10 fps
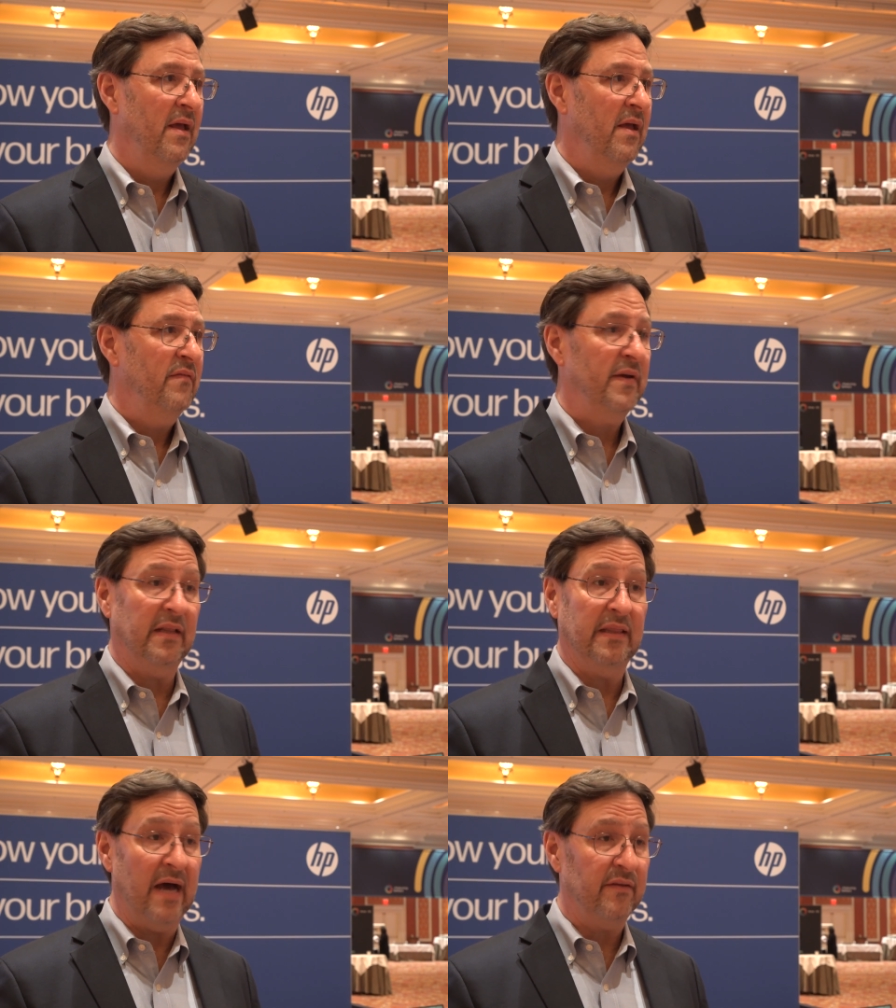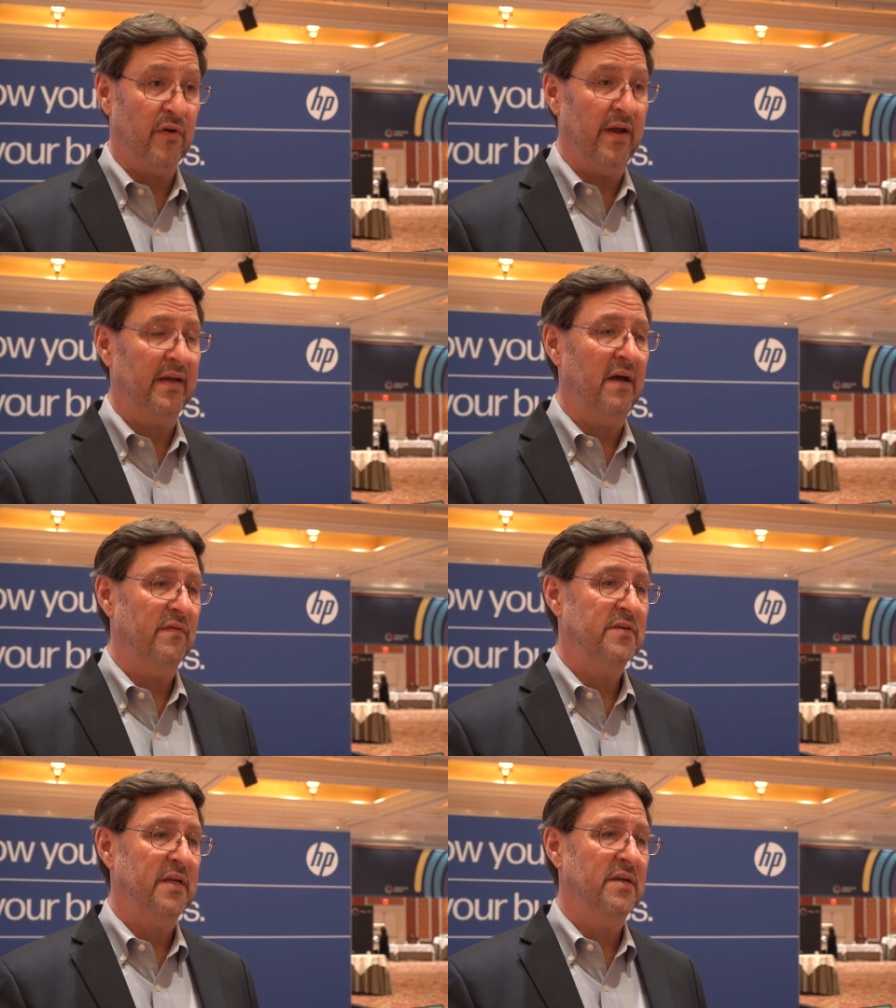We've had a lot of great
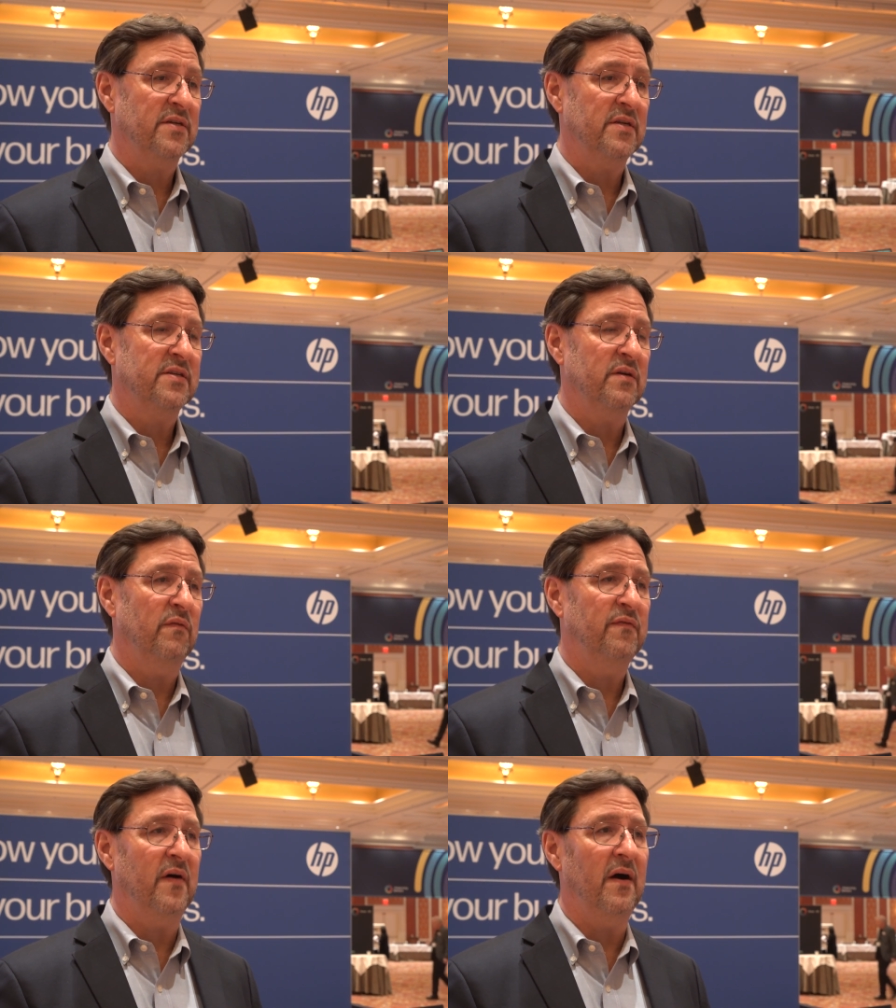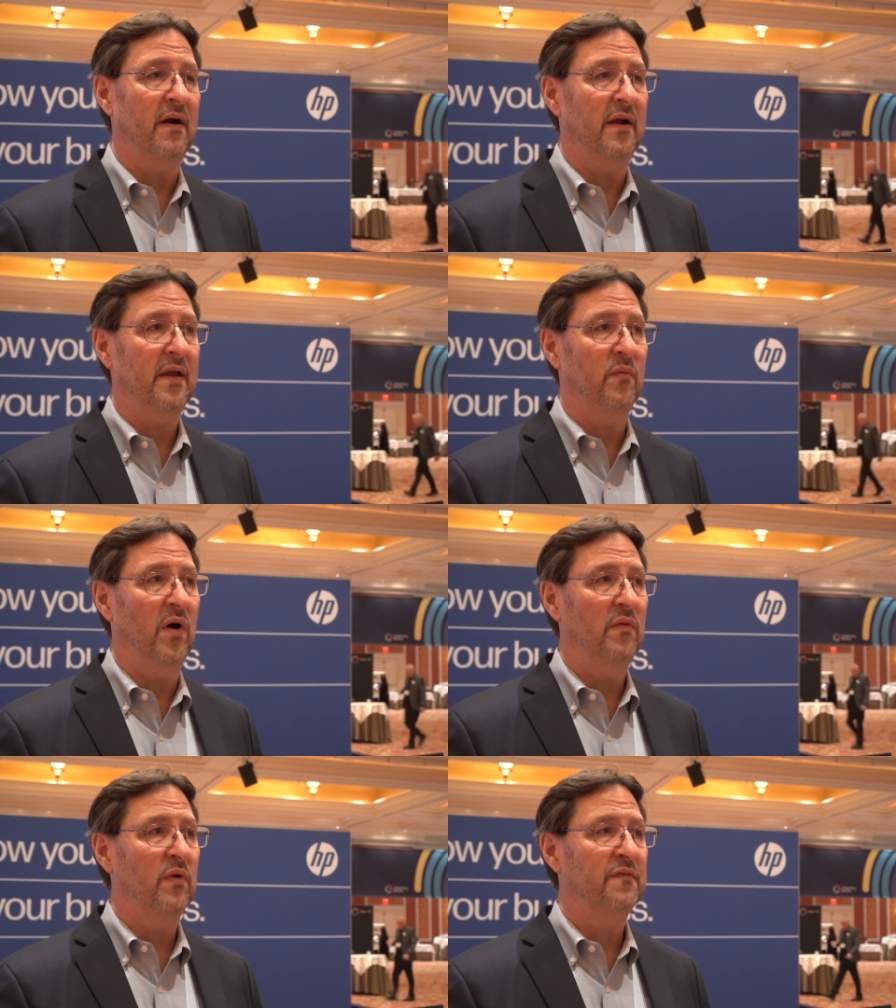conversations so far, and
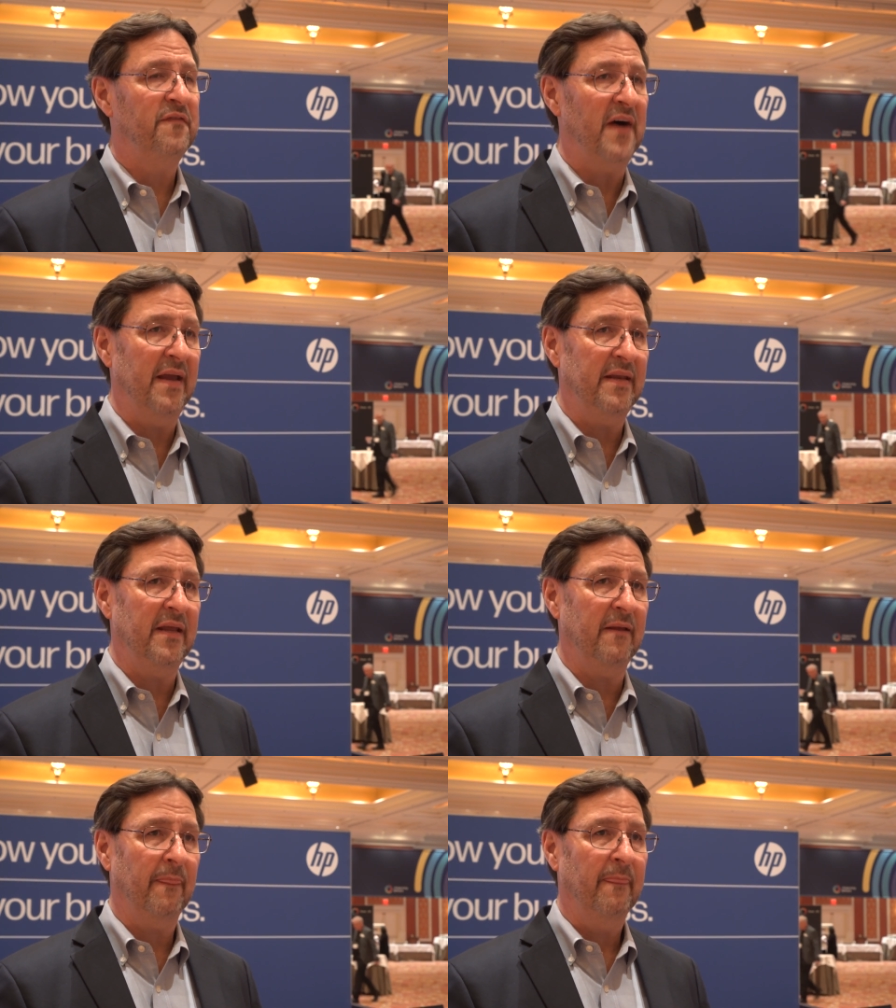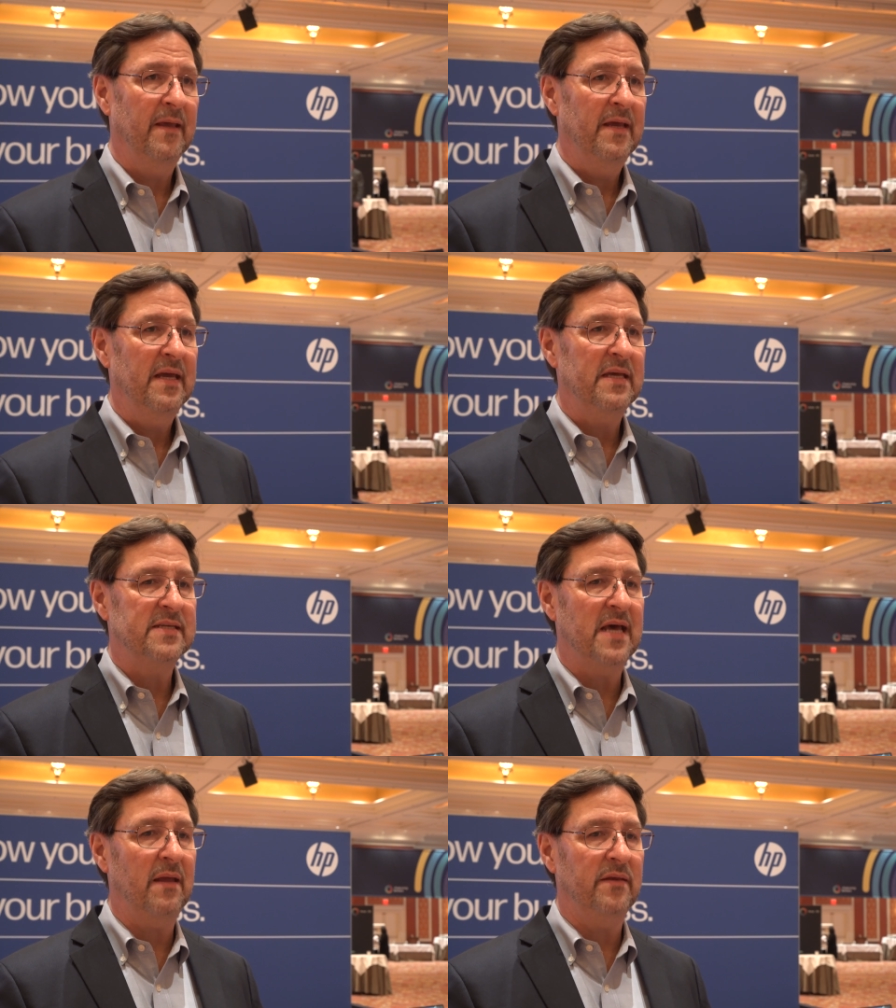what we're finding is
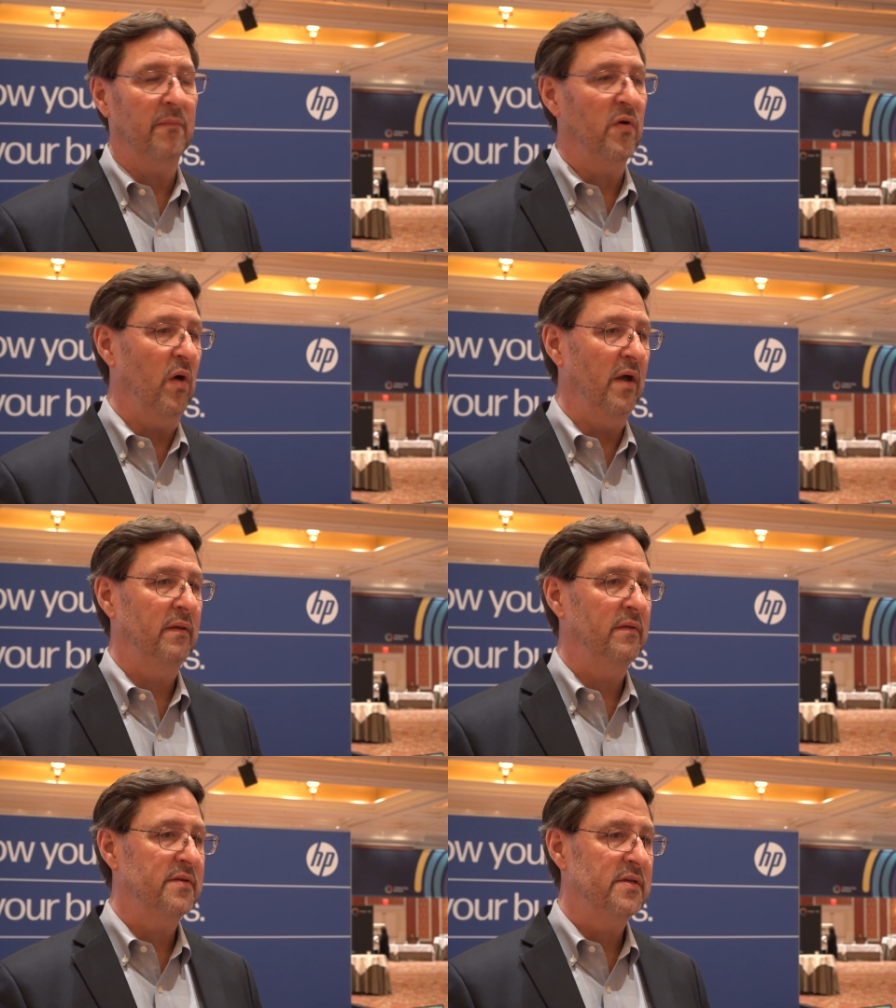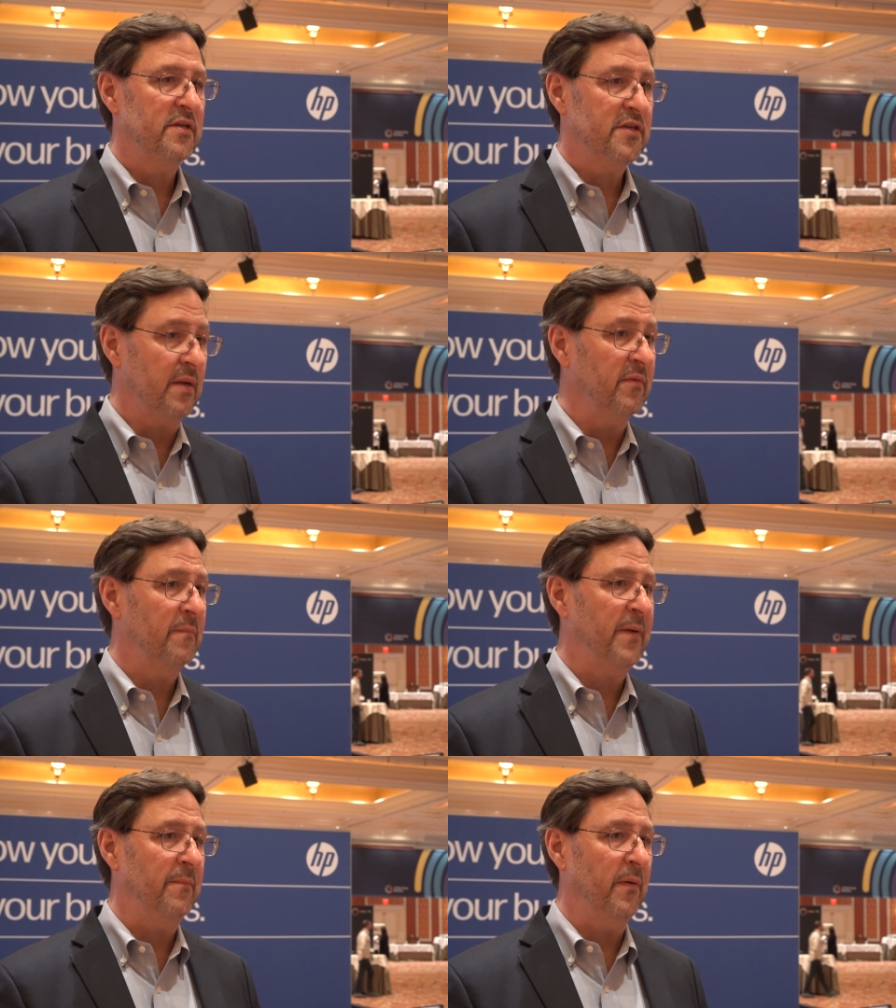that, number one, some of the
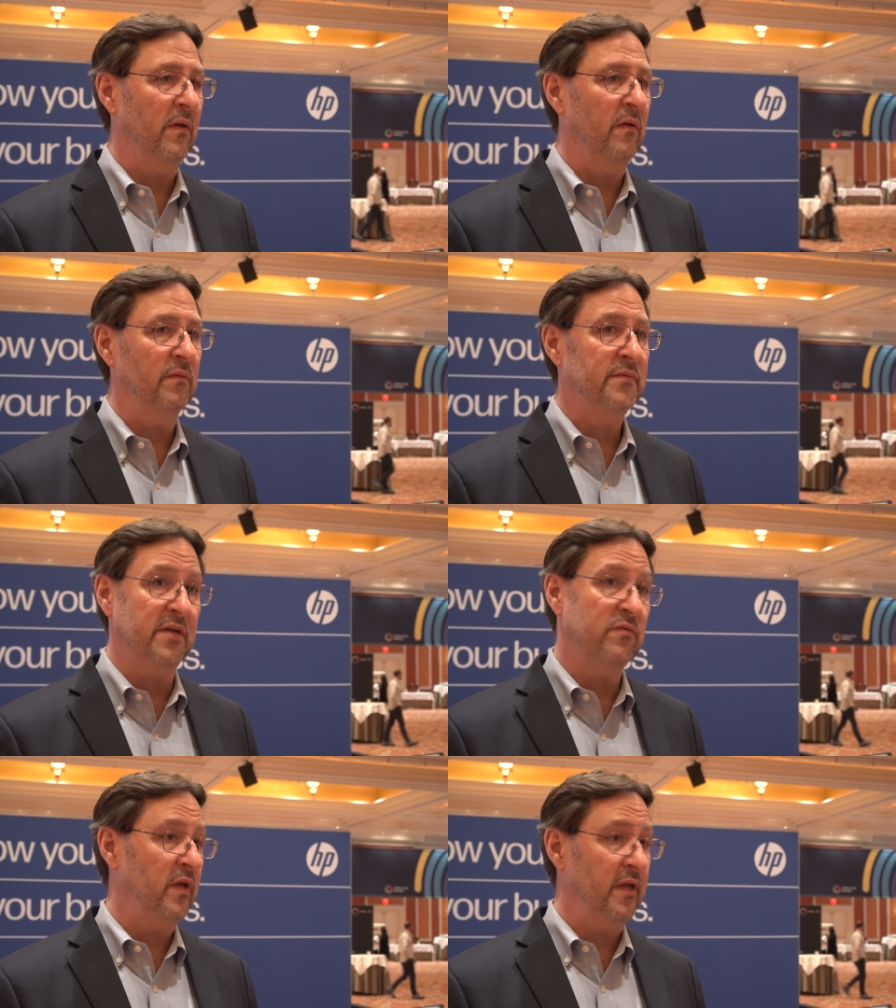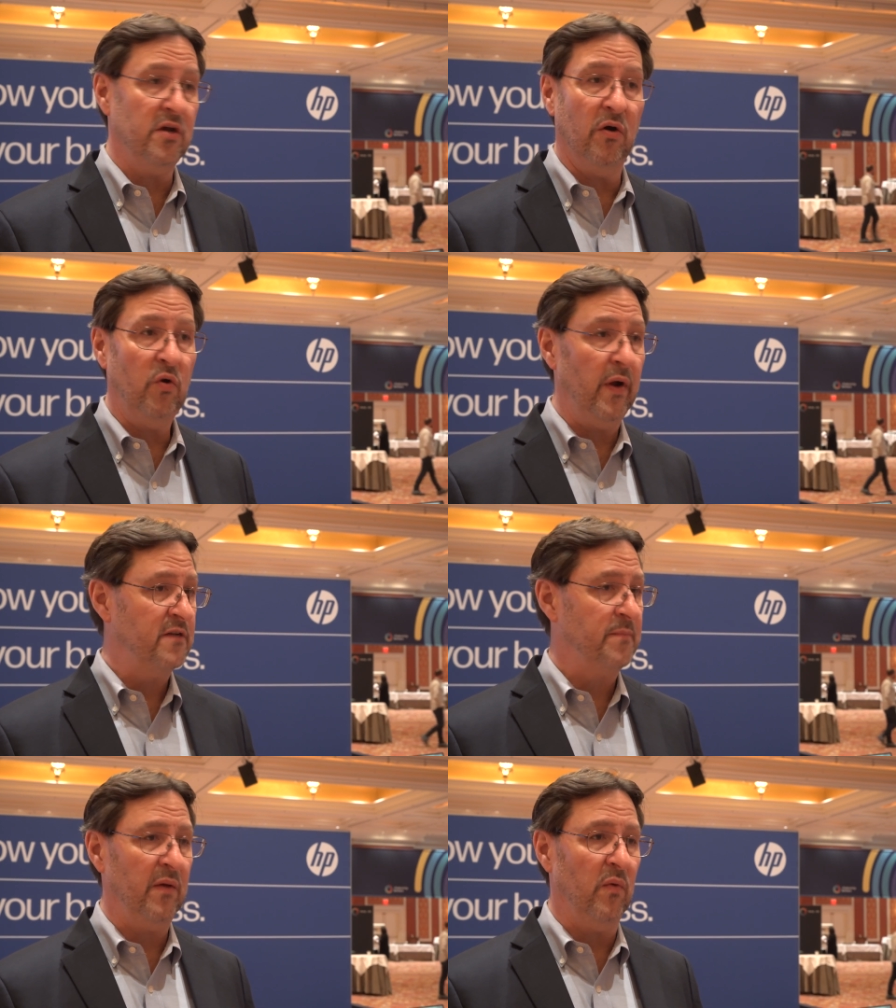people didn't really know who
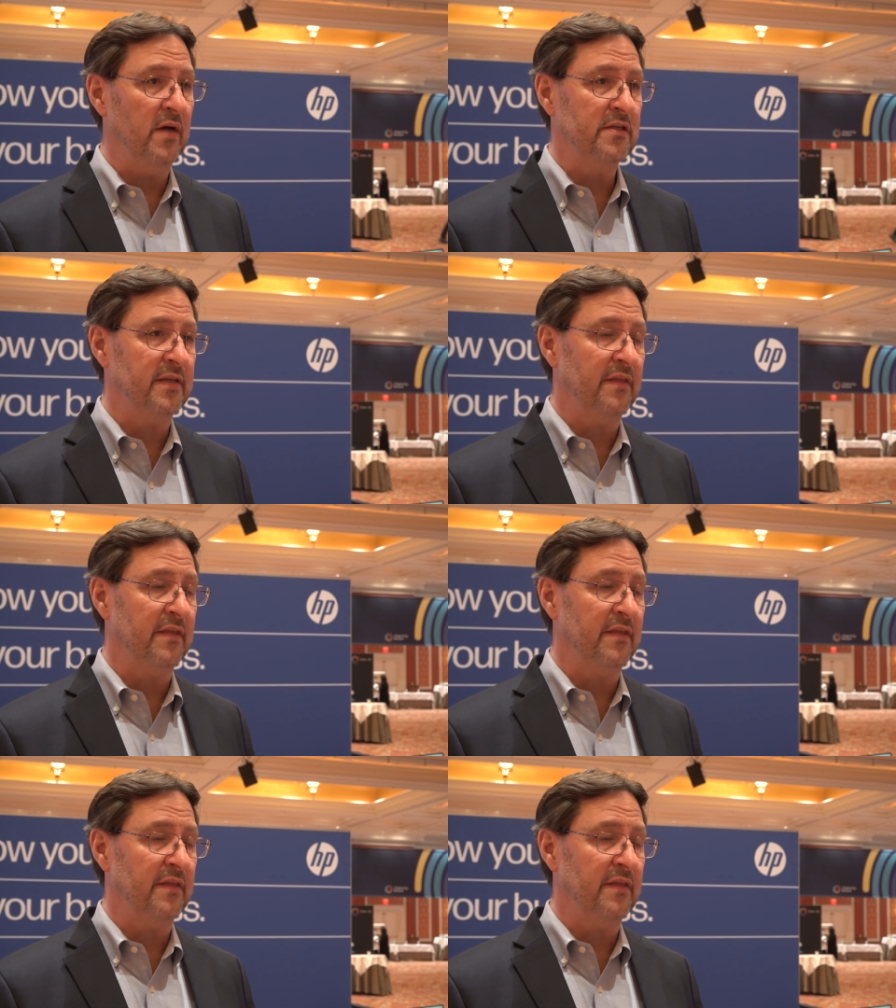HP was.